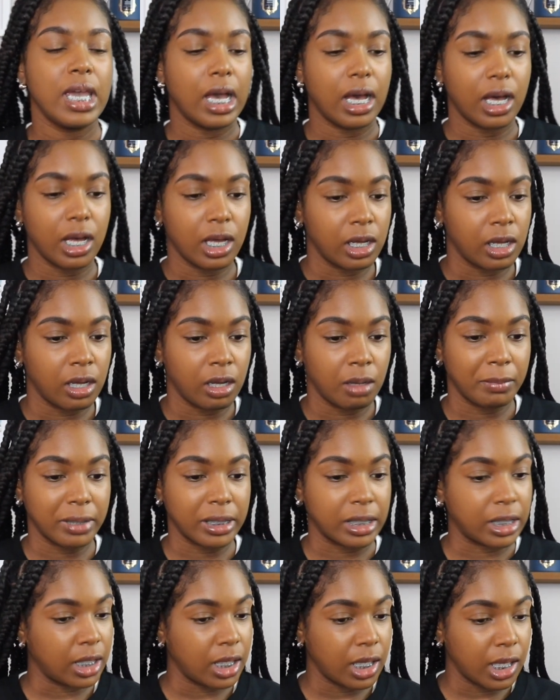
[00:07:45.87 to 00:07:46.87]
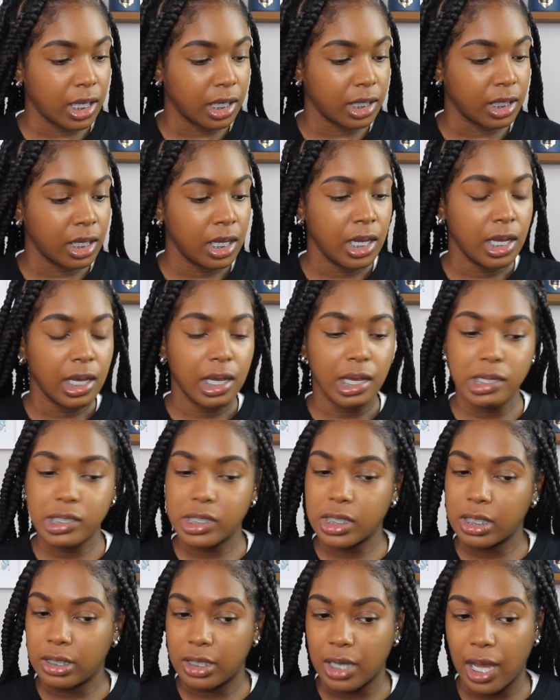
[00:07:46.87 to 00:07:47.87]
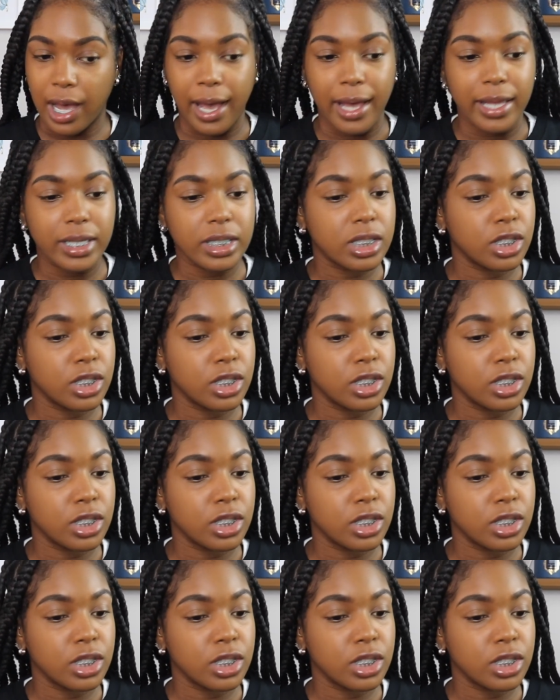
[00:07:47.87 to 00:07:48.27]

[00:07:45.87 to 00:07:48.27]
um, again it's not